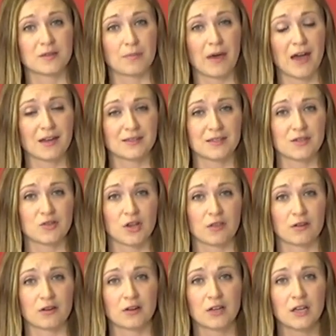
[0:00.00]
to pass each
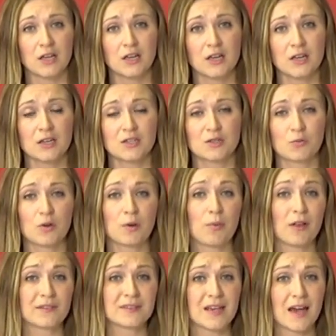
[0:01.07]
other.
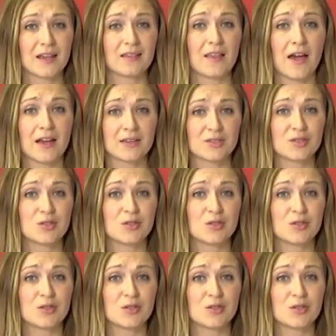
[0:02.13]
Squinnaball died last